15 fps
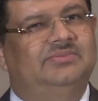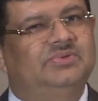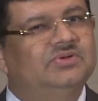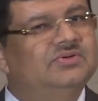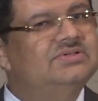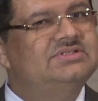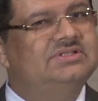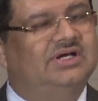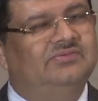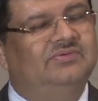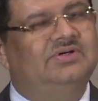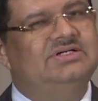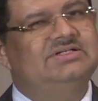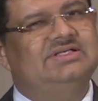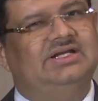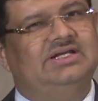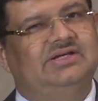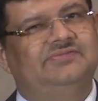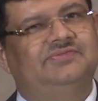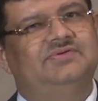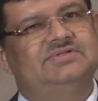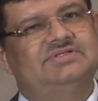those awards are
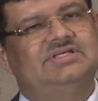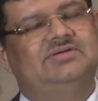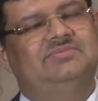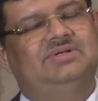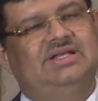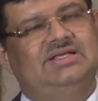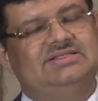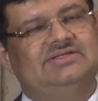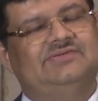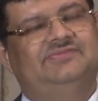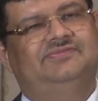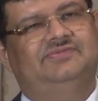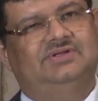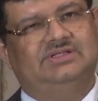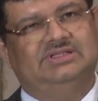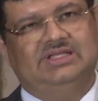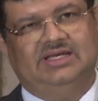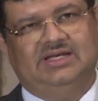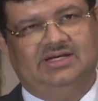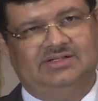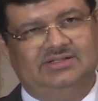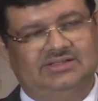enforceable as if they
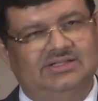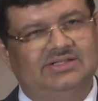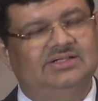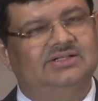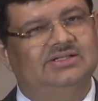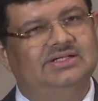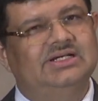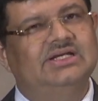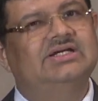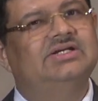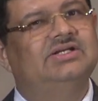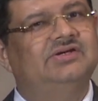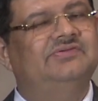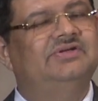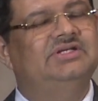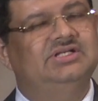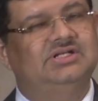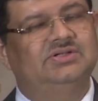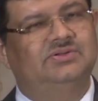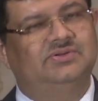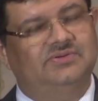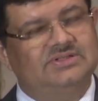are the decree of
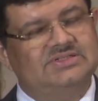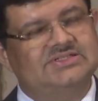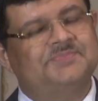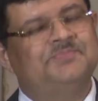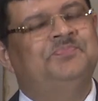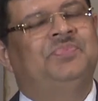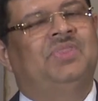Indian courts,